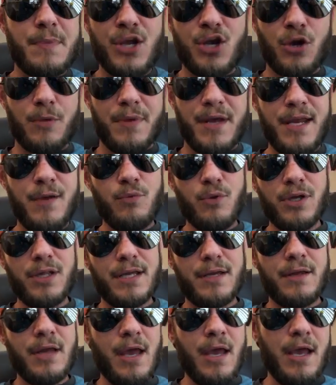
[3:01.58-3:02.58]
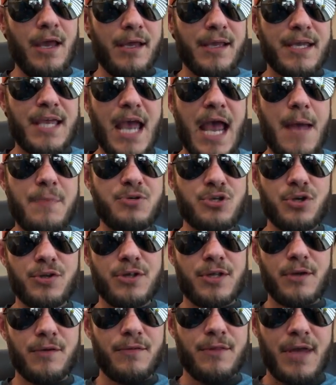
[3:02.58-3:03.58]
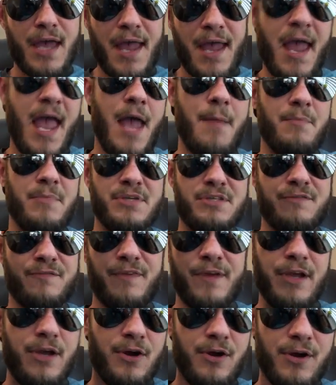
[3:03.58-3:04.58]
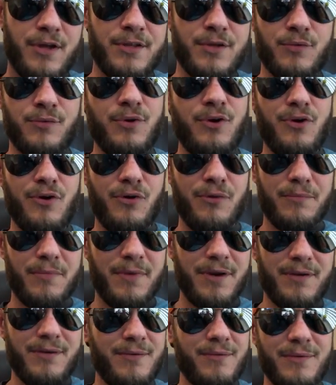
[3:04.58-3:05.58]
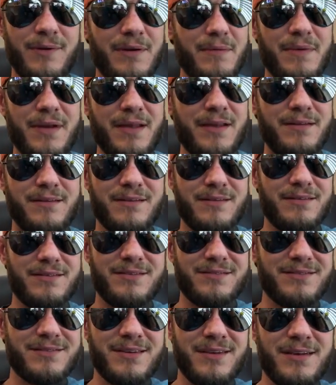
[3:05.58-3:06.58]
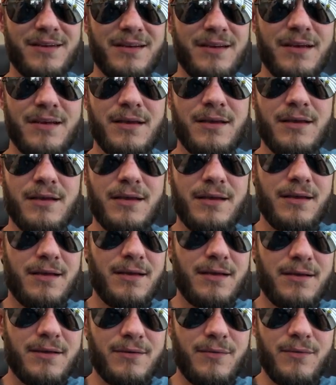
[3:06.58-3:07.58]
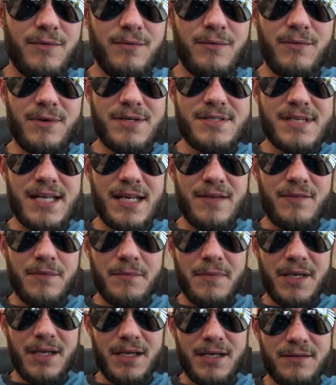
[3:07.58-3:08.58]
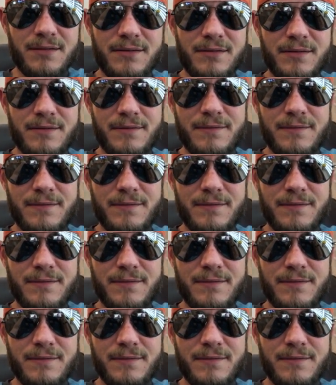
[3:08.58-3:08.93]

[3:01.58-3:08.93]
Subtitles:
but he really captured the atmosphere in the room. Oh, I mean, what does that even mean?